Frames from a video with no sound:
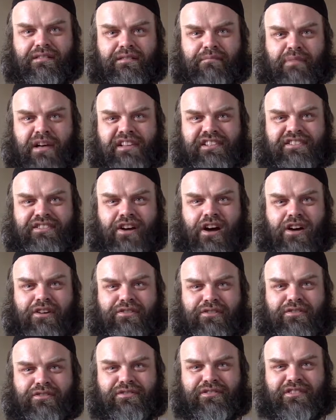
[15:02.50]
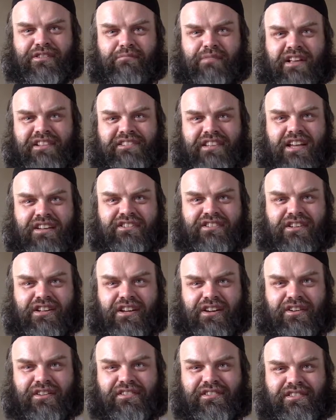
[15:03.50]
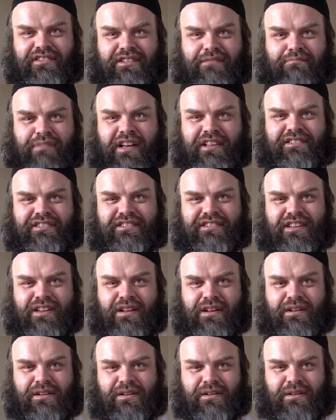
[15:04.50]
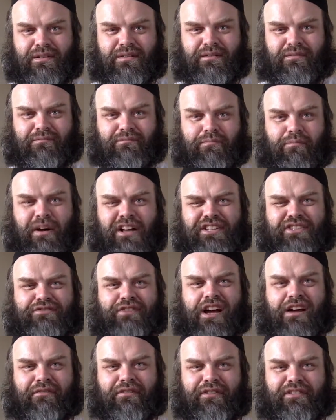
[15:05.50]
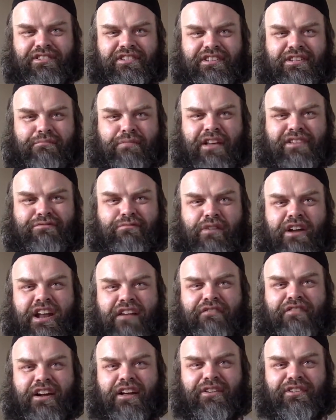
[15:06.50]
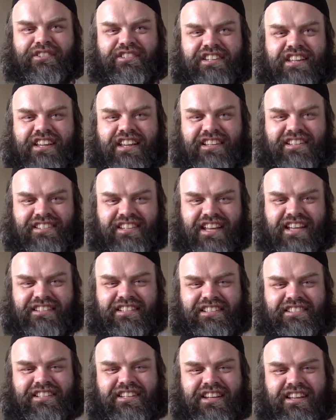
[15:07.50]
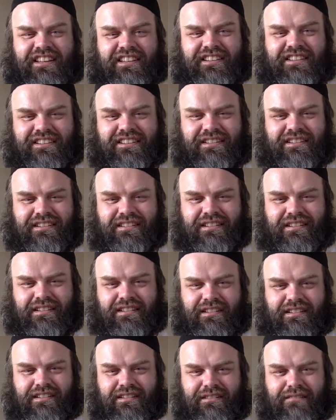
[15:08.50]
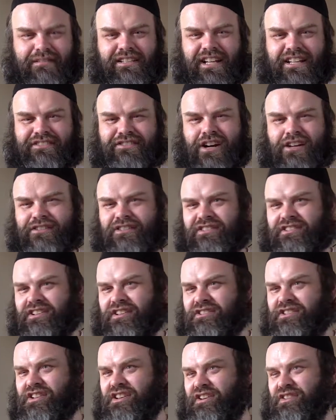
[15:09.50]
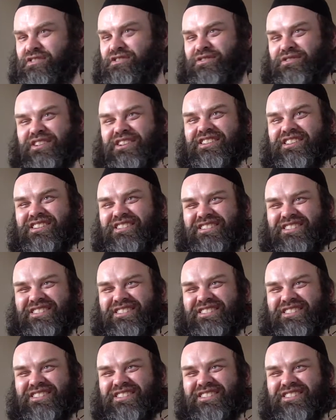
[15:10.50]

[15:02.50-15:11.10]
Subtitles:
the best doctors and the best engineers and the best bus drivers and the best whatever else it is in the city. We like doctors and engineers, right?